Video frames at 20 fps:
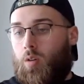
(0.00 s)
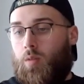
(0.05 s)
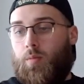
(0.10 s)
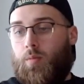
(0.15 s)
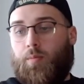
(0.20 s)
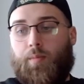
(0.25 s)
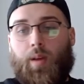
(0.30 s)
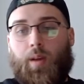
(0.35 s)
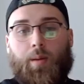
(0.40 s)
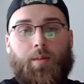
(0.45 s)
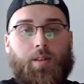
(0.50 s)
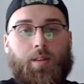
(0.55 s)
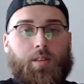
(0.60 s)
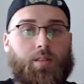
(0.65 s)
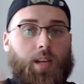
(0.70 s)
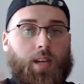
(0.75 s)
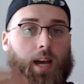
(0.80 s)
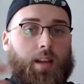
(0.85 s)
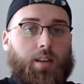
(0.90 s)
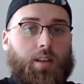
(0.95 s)
maybe
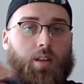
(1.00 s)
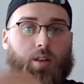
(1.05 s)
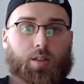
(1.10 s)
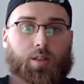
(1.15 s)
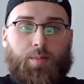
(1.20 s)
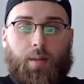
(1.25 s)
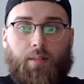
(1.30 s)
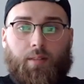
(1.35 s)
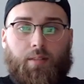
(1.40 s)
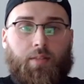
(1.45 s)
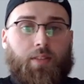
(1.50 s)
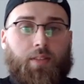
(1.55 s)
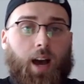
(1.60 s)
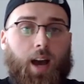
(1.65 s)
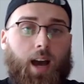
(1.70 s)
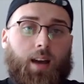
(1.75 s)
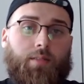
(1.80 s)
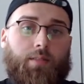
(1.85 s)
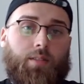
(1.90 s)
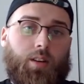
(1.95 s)
10 years, maybe
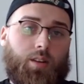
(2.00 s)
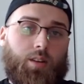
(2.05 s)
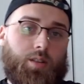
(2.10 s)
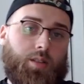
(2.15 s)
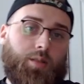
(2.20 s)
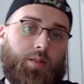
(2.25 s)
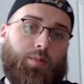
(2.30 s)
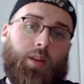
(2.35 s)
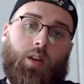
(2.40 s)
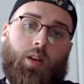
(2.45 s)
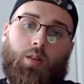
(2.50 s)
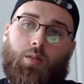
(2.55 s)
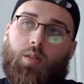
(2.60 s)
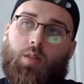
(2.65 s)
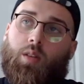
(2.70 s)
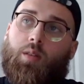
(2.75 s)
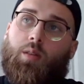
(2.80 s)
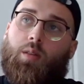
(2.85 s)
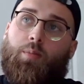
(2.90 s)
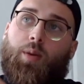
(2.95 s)
5 years,
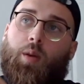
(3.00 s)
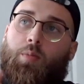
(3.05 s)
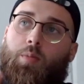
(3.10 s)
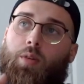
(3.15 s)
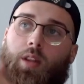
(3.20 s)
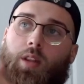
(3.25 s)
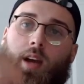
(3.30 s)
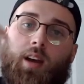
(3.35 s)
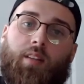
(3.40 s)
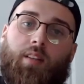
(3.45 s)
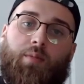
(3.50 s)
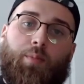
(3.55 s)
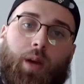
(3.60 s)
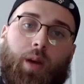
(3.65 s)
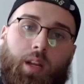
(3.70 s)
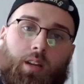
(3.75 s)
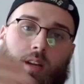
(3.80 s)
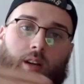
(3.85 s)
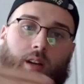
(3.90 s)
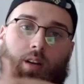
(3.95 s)
the people that have
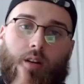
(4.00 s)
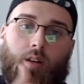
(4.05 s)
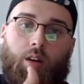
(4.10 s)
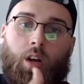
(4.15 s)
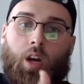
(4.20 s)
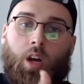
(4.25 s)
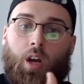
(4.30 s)
been here